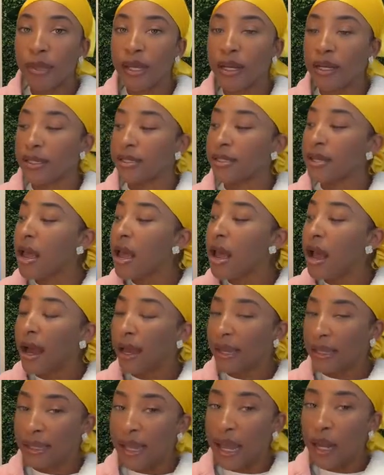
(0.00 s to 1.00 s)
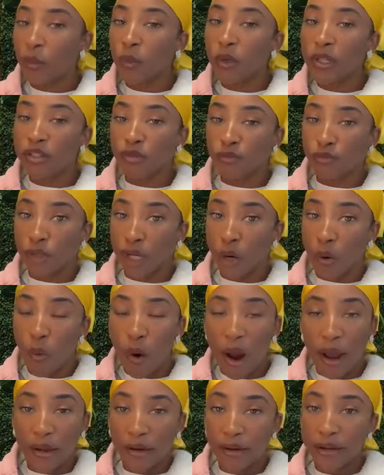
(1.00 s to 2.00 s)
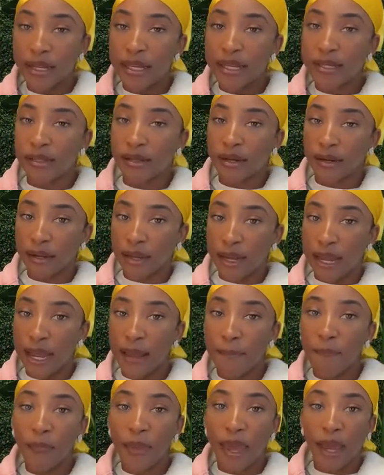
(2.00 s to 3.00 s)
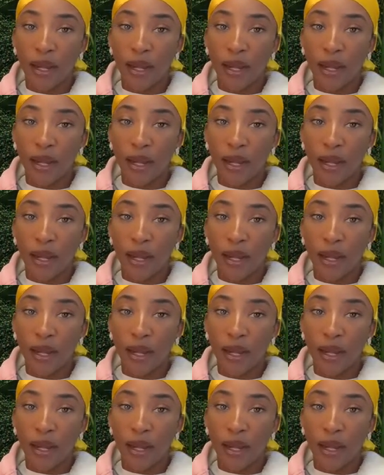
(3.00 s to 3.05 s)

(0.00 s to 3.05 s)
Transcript: because again, what's required is your name